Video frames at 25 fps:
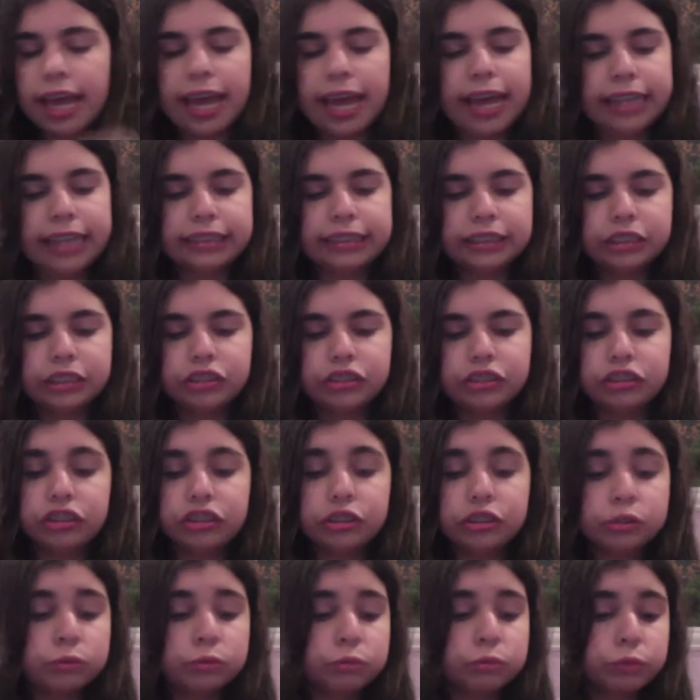And it's
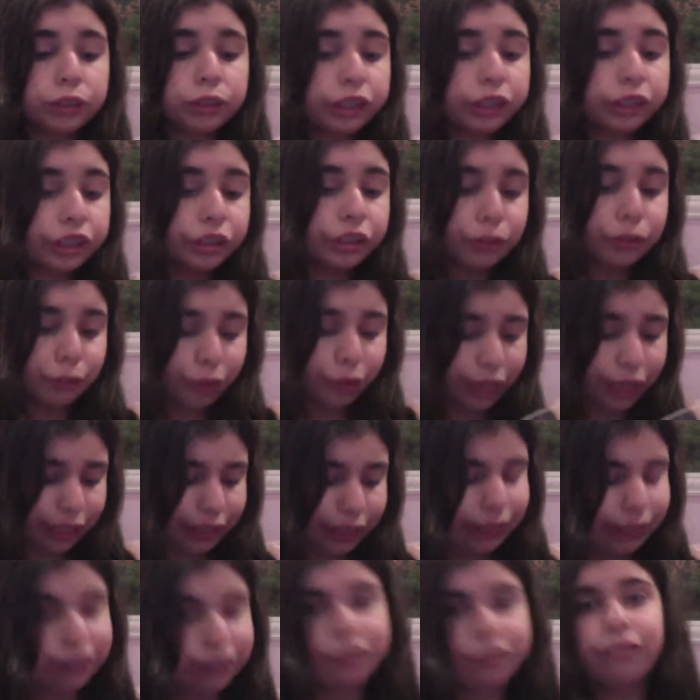just really
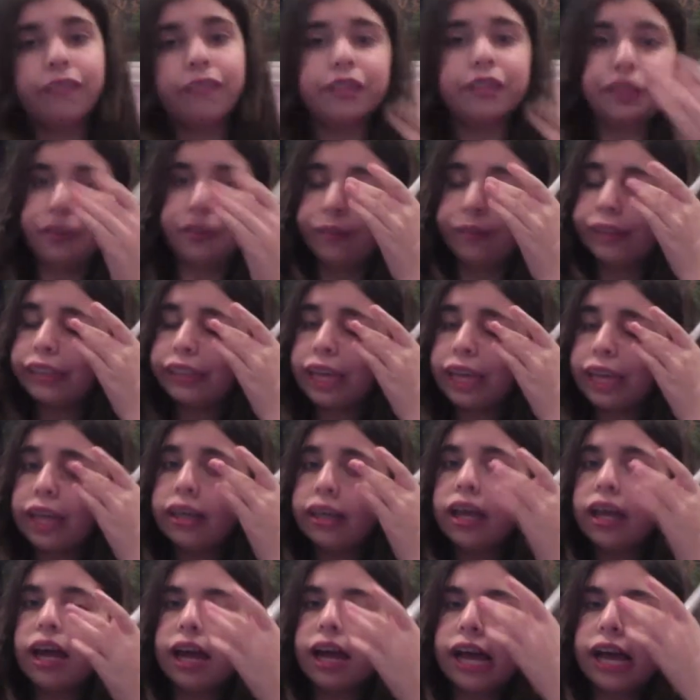great for doing that.
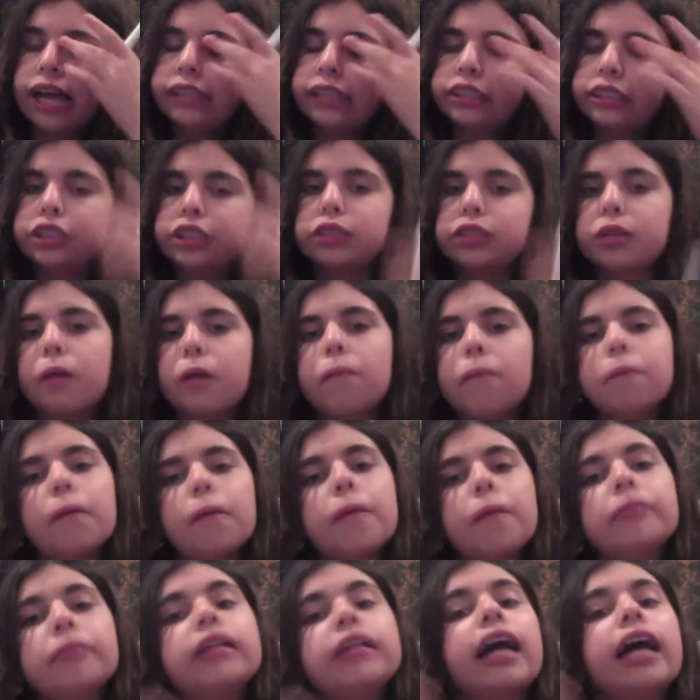I just
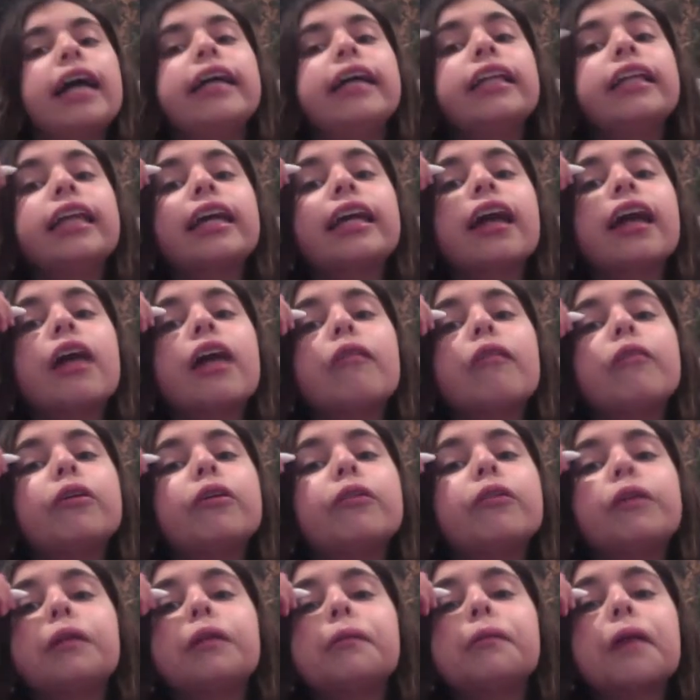apply it like I would
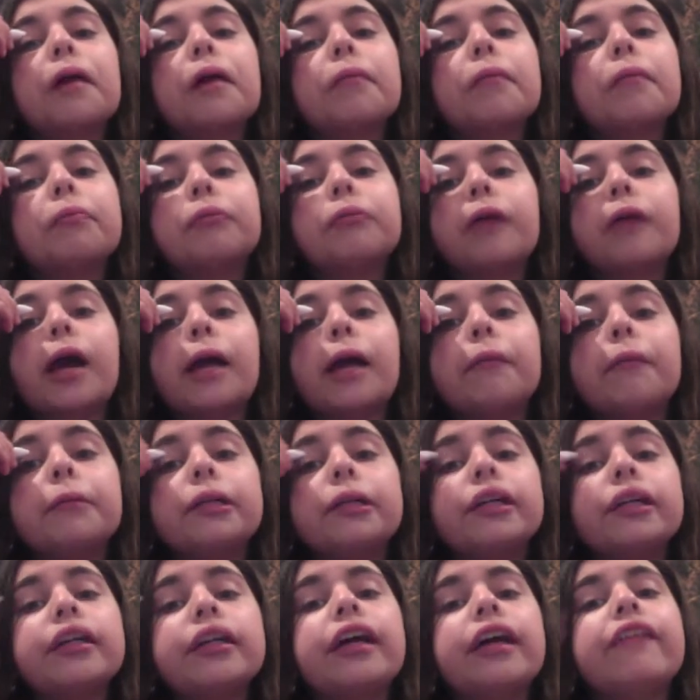with a primer.
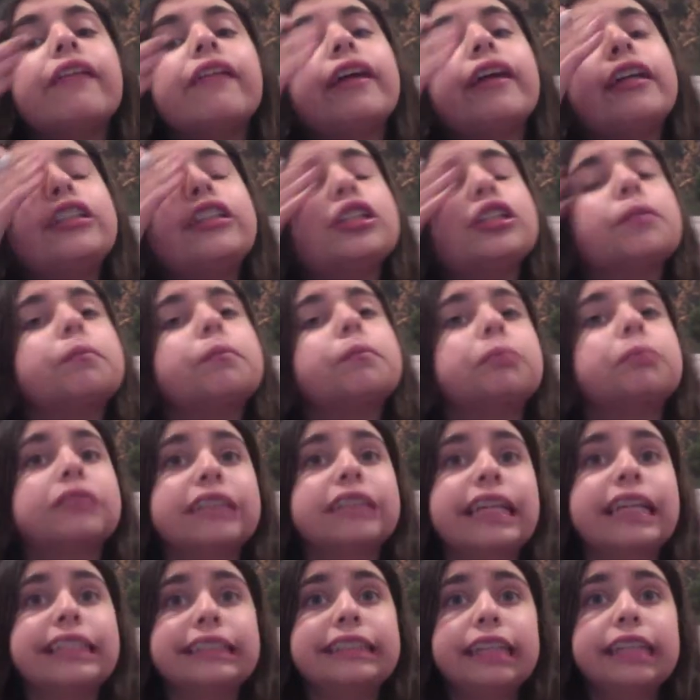And then I just
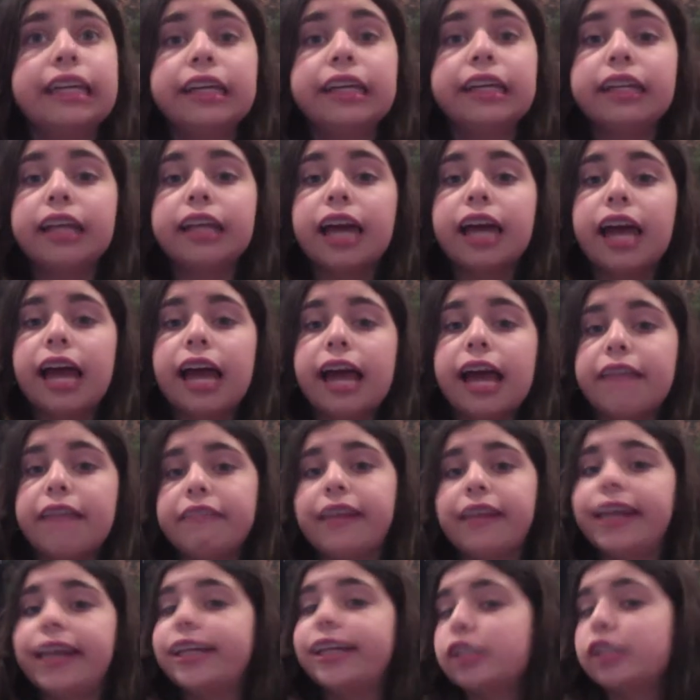blend it. And
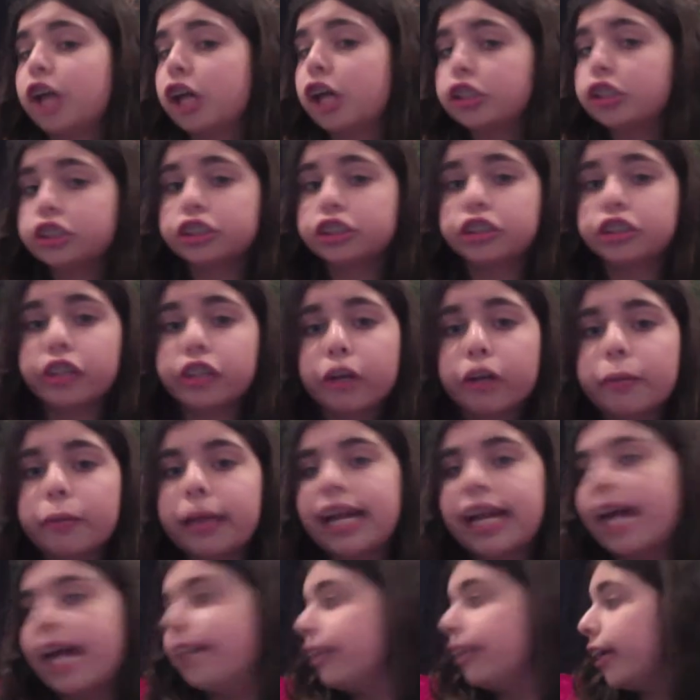then I'll just throw my
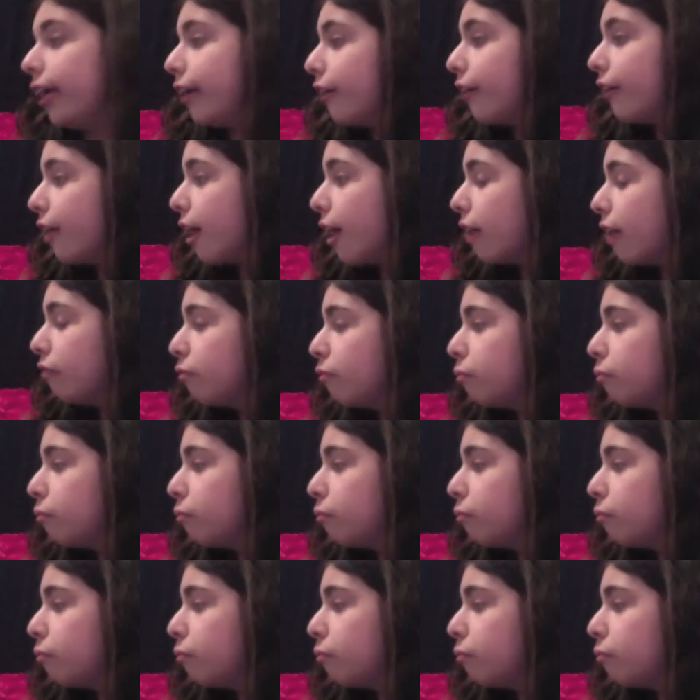eyeliner on.